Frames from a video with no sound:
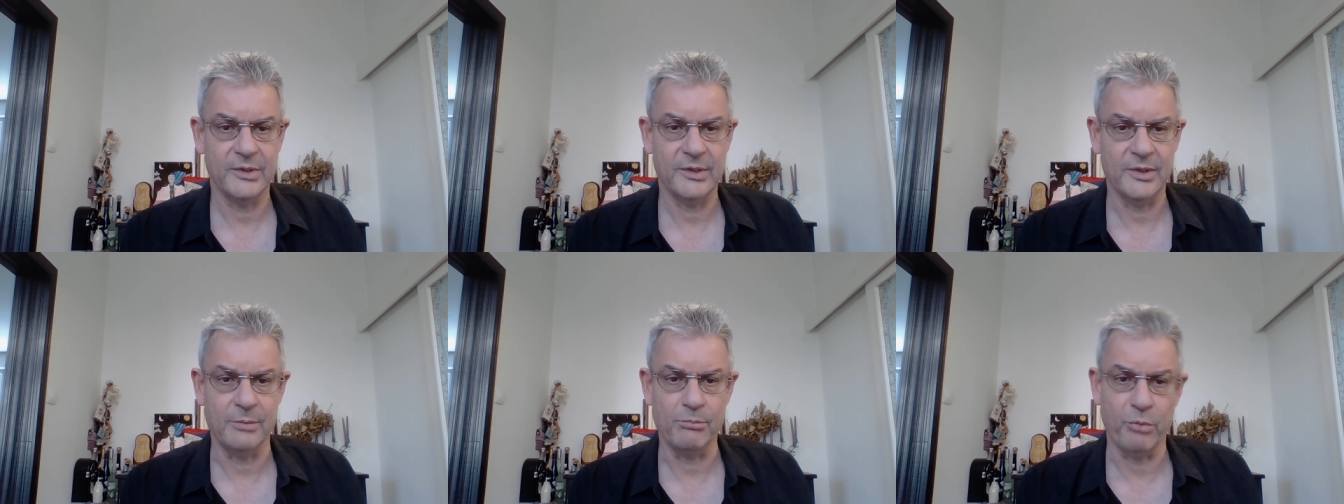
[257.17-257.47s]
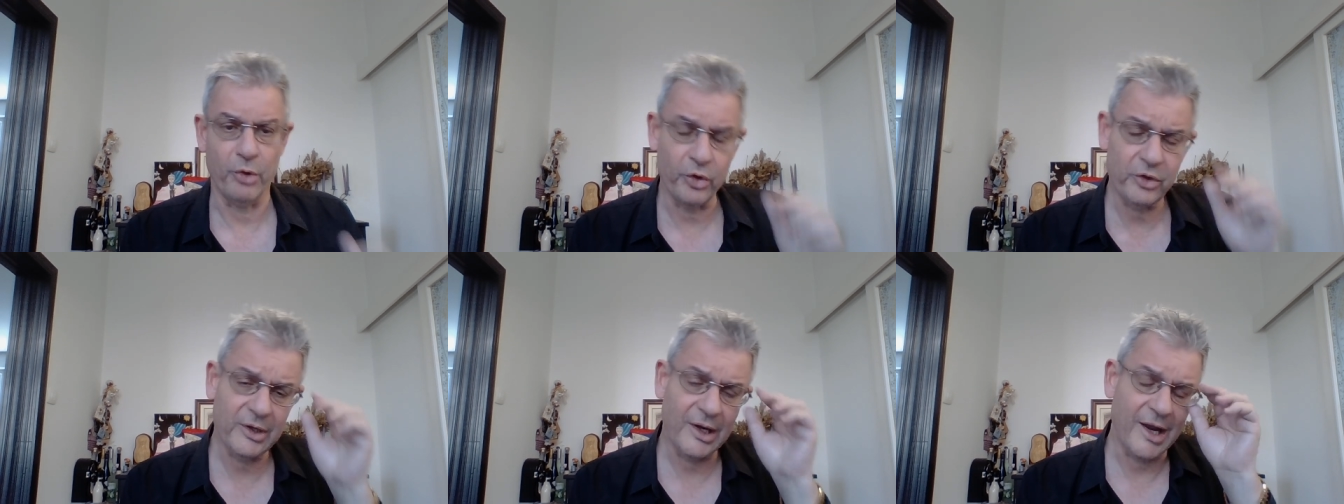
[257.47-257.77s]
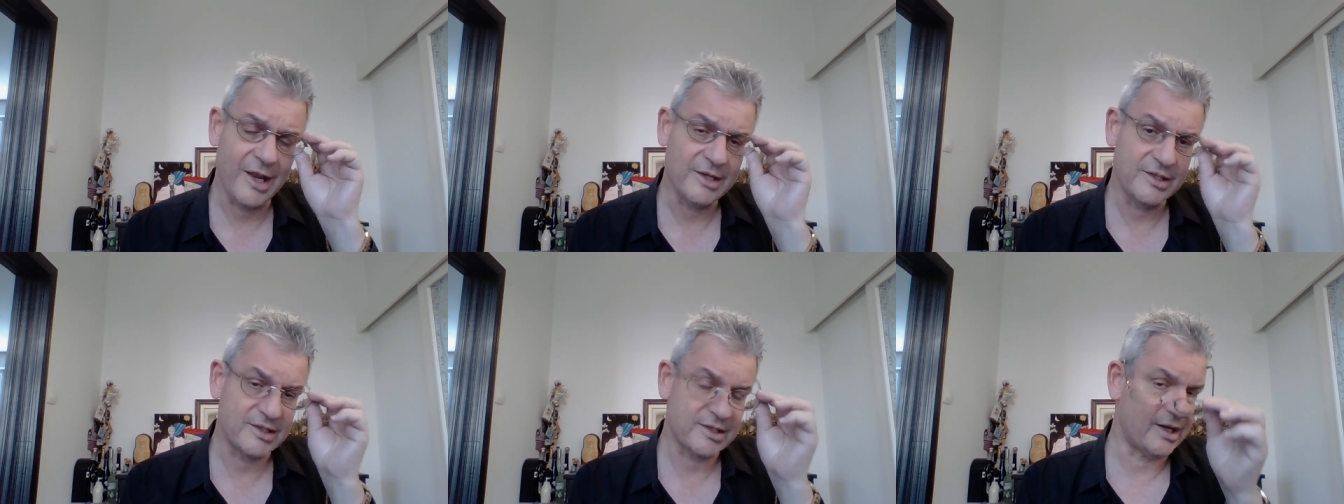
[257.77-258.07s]
And
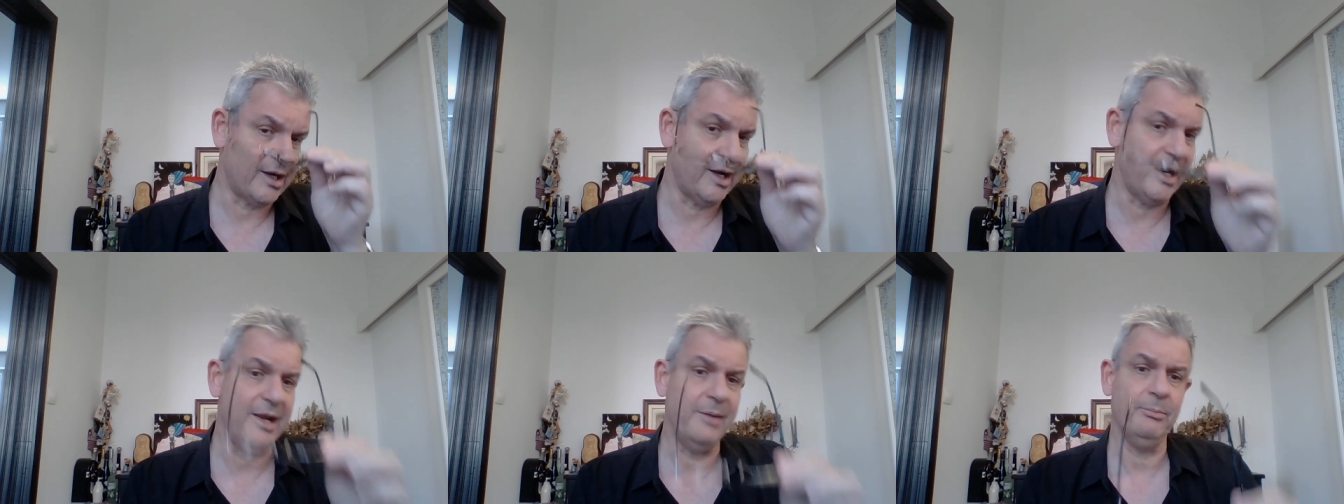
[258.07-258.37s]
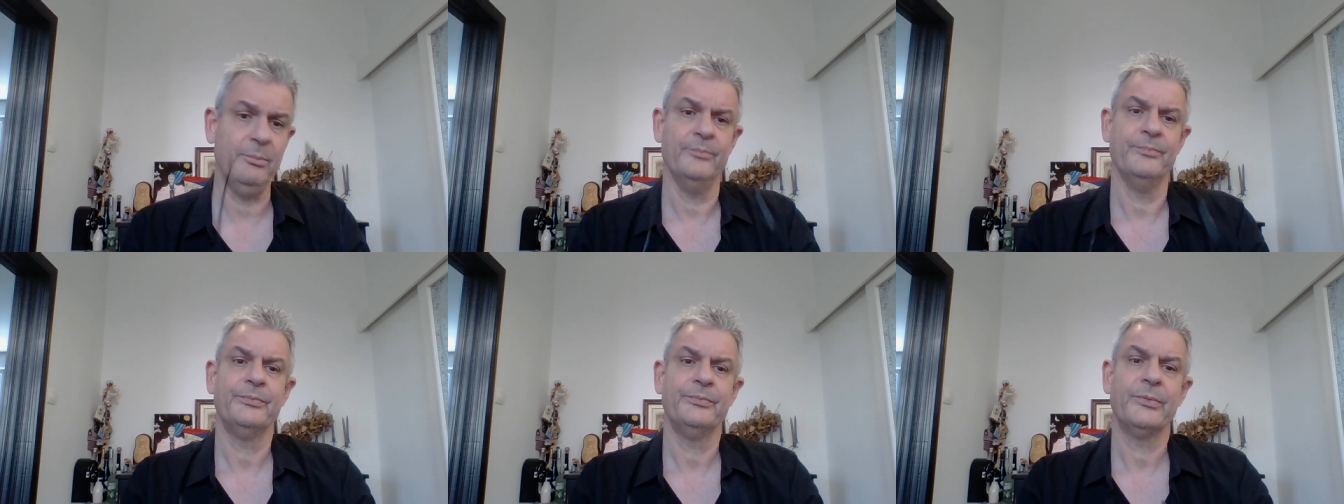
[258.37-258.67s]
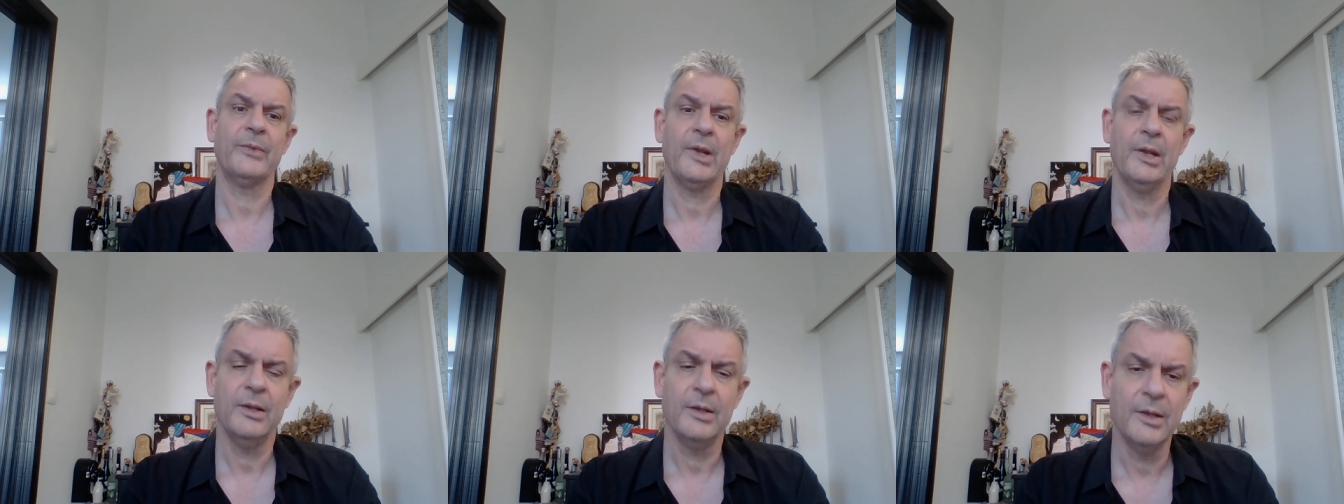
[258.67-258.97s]
borderlines claim
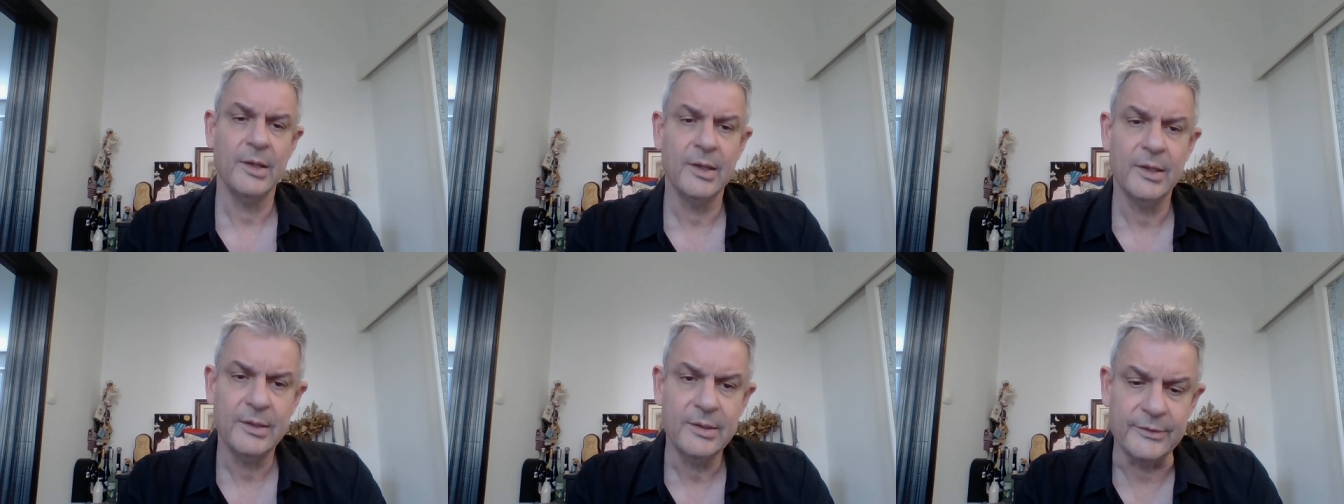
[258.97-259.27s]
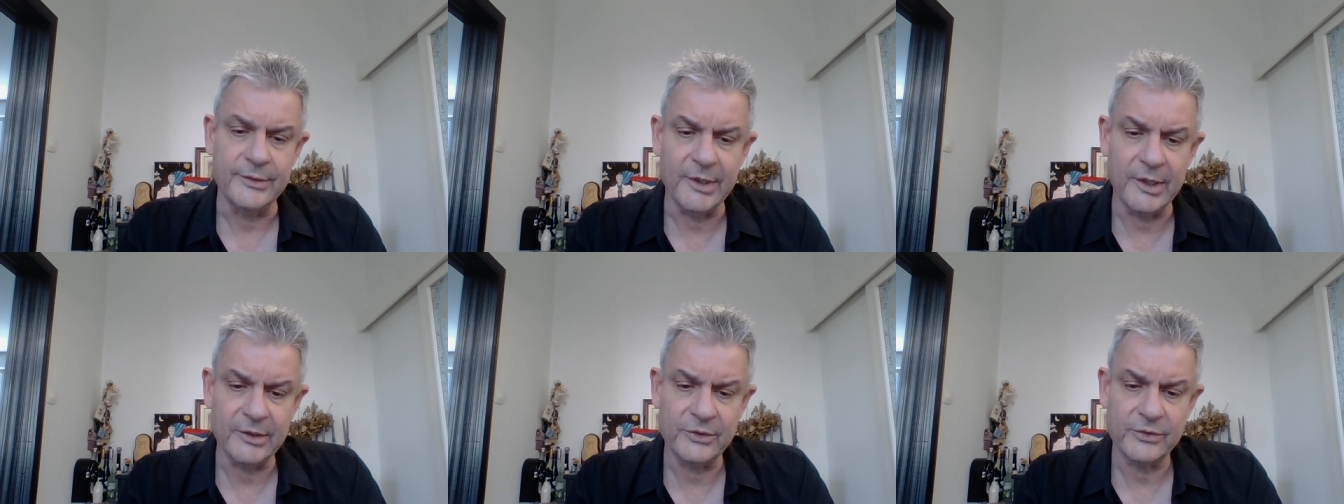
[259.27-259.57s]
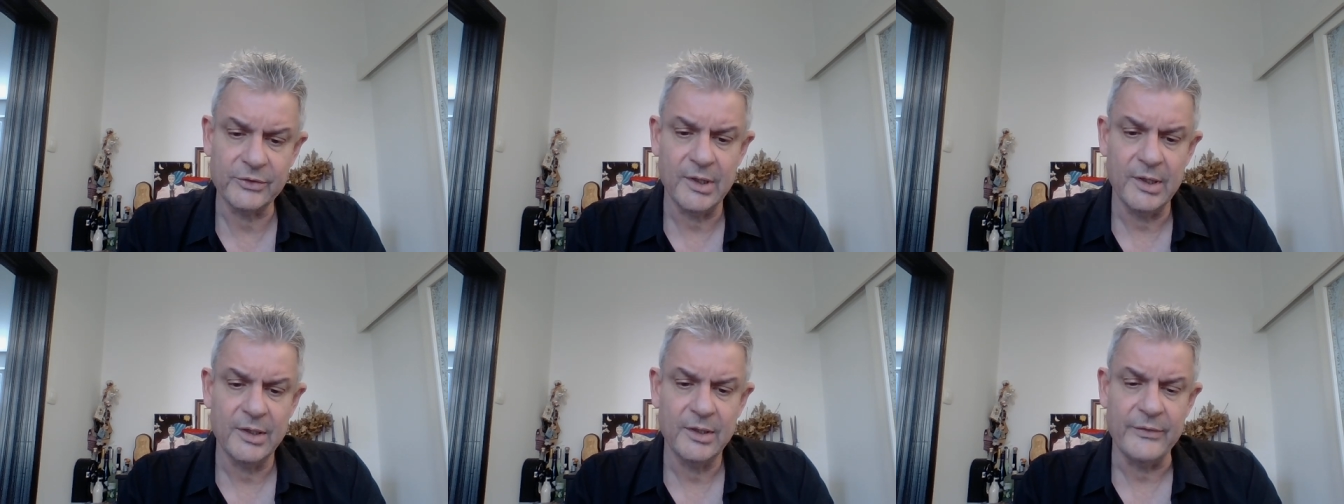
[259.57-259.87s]
that